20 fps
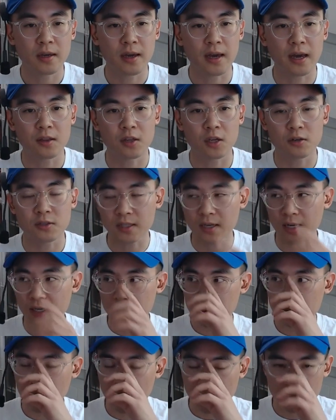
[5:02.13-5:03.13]
And there's an
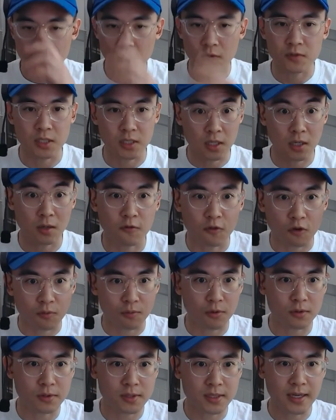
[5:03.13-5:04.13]
expectation of
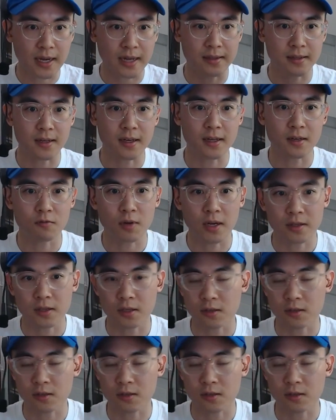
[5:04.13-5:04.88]
deliverables at the end, right?